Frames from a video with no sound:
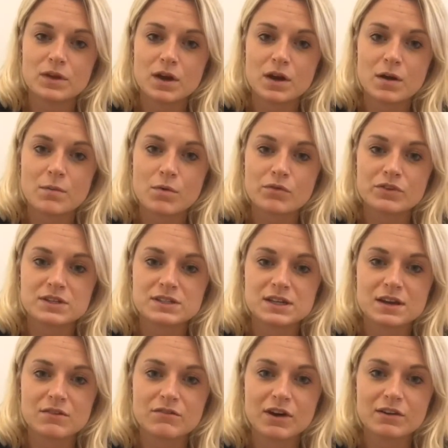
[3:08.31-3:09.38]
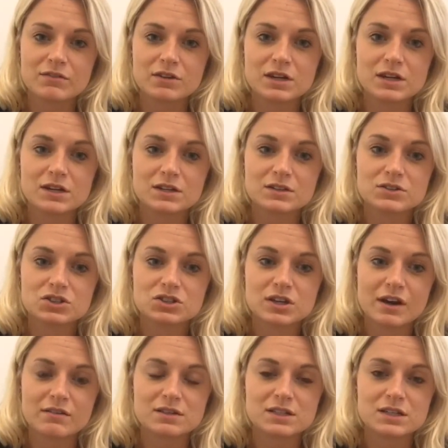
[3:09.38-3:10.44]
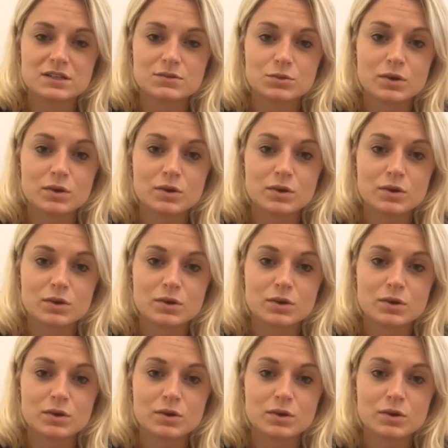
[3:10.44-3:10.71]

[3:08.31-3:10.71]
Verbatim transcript: um, obviously veterinary charity